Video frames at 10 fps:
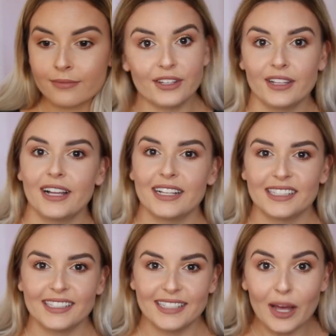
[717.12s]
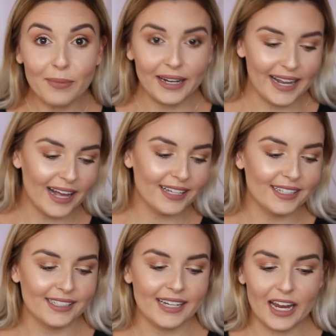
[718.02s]
So the last step now
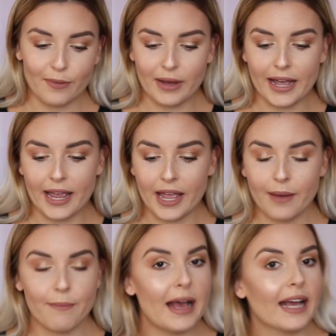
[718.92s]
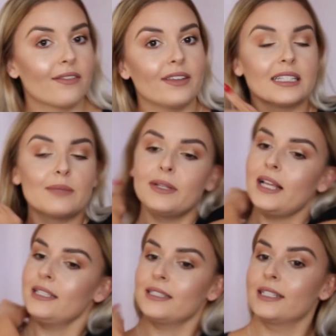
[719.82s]
is to take my MAC Fix
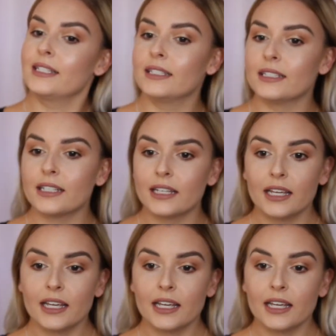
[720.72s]
Plus and